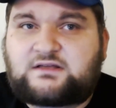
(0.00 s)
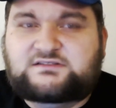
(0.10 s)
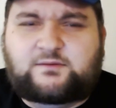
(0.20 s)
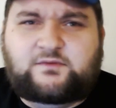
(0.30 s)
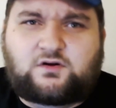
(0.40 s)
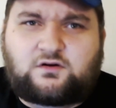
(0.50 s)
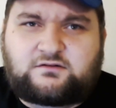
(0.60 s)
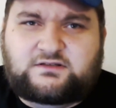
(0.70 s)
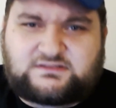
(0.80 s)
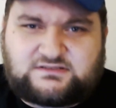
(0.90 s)
Some of the
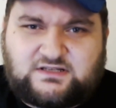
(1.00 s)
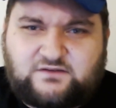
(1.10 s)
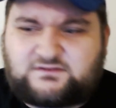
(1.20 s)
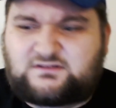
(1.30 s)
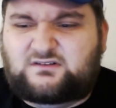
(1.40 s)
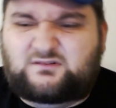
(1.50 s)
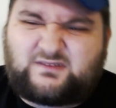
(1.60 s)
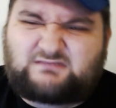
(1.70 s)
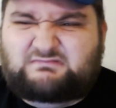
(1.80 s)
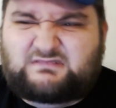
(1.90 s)
coalition stuff, it's a little bit